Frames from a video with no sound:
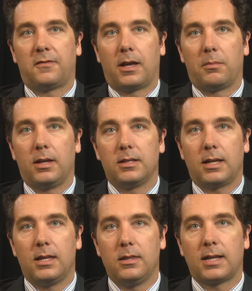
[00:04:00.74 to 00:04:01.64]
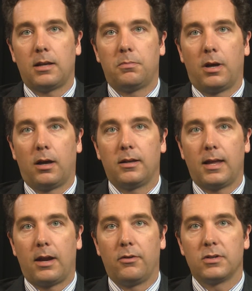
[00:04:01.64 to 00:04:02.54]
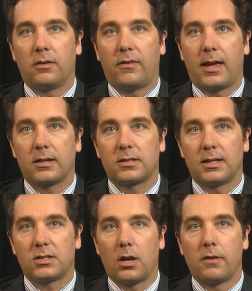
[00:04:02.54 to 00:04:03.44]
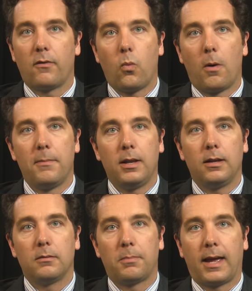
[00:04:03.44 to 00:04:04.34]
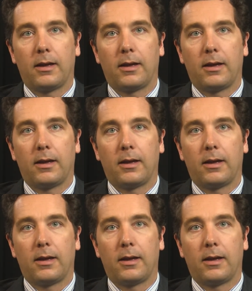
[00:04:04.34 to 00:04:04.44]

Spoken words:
families in the 10 pilot areas have accessed over £1 million